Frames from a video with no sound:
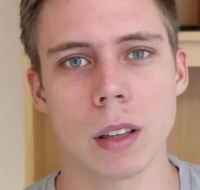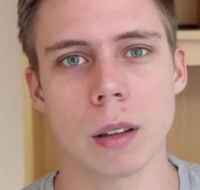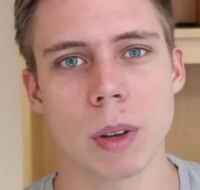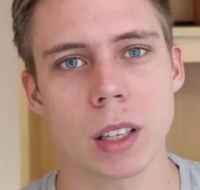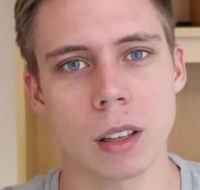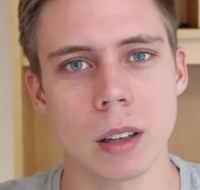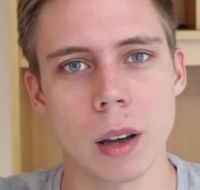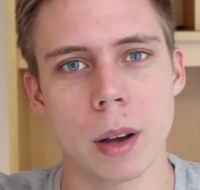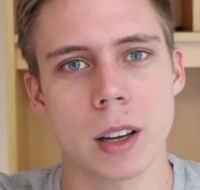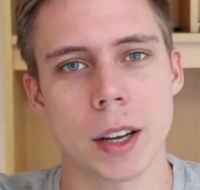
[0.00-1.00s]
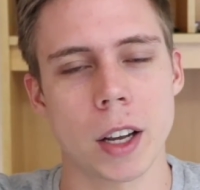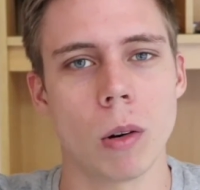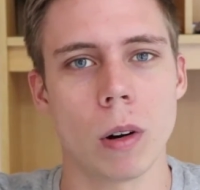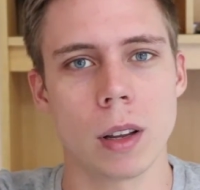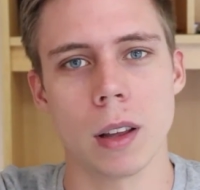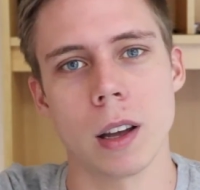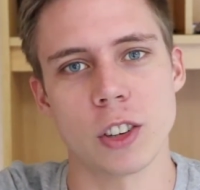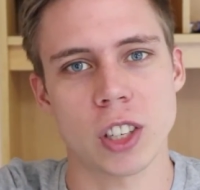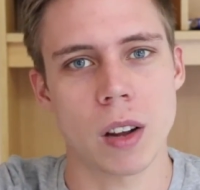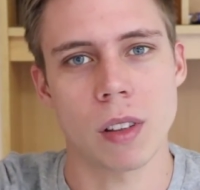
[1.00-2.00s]
making kakegori, the
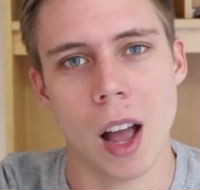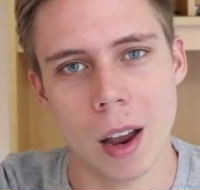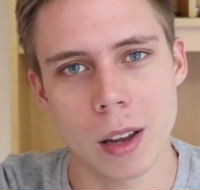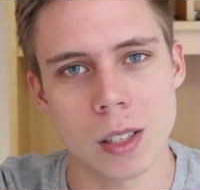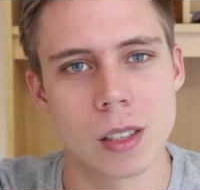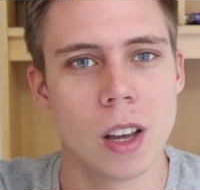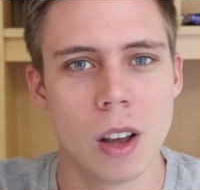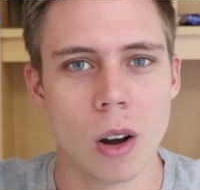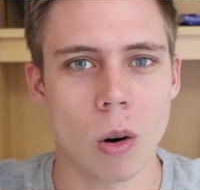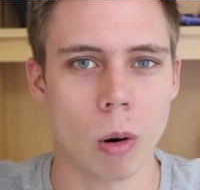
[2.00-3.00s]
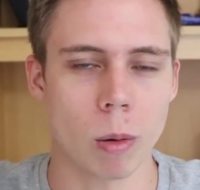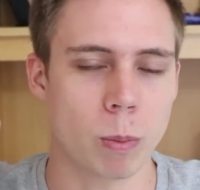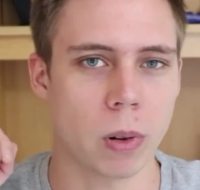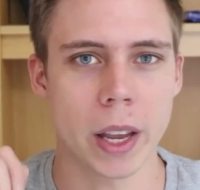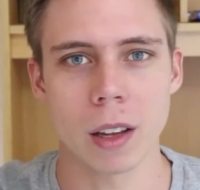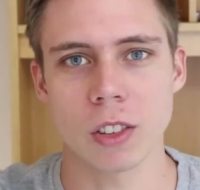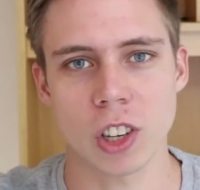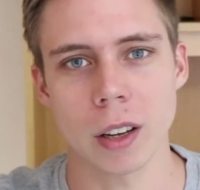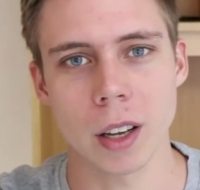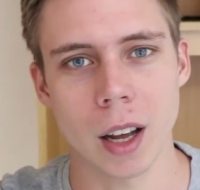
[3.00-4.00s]
shaved ice, or playing
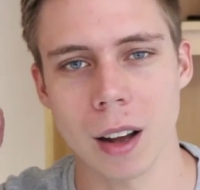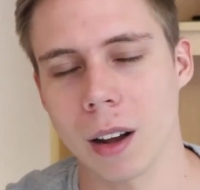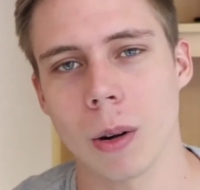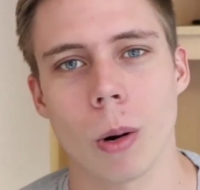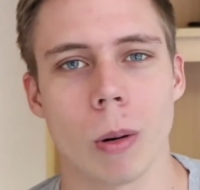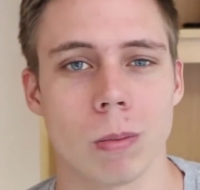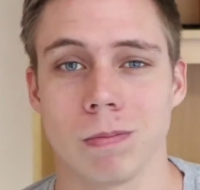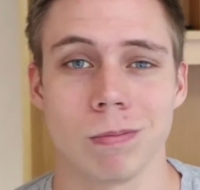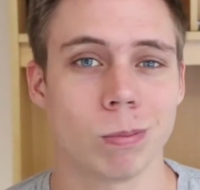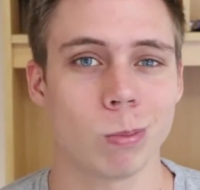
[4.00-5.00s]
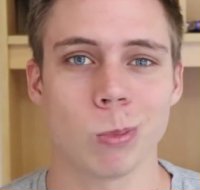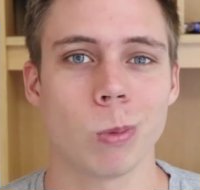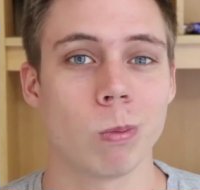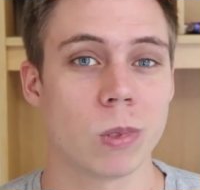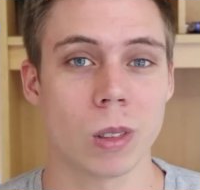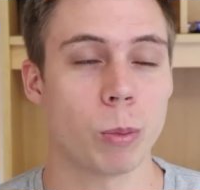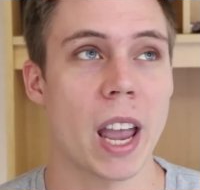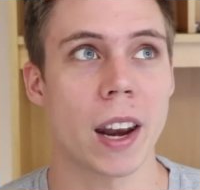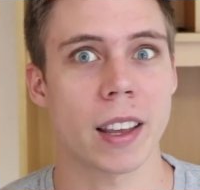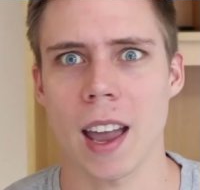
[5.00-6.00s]
Jenga, or we
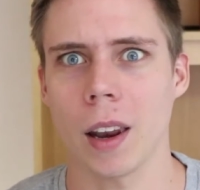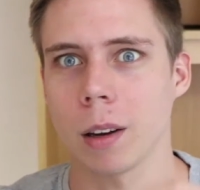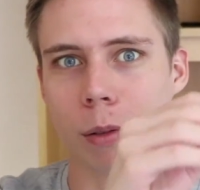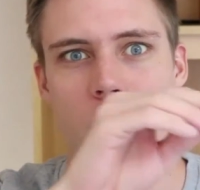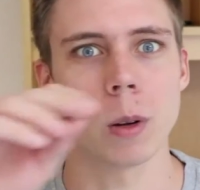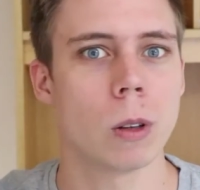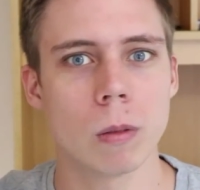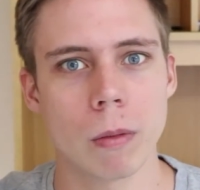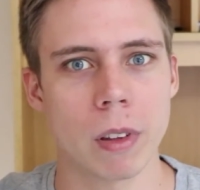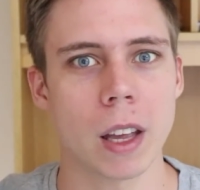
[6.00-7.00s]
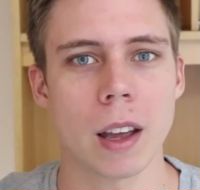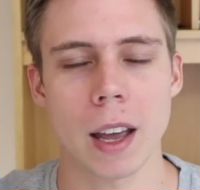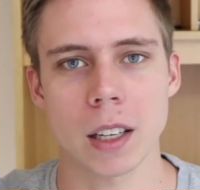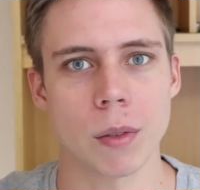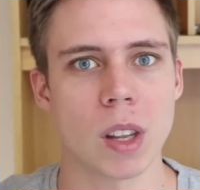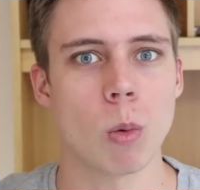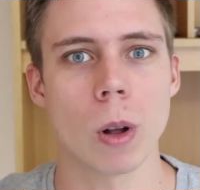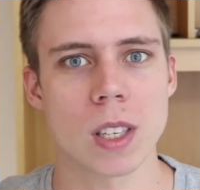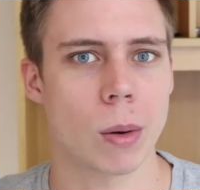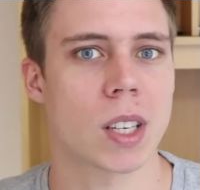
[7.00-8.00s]
had a calligraphy activity
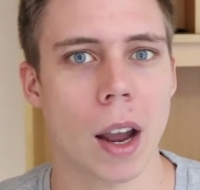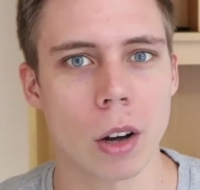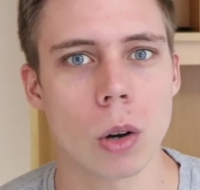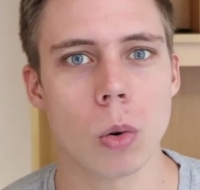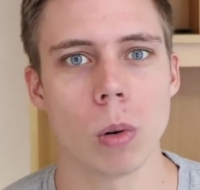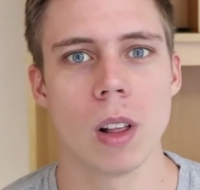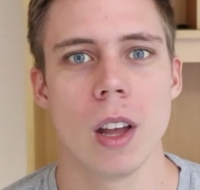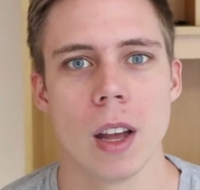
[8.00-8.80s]
once that was kind of cool.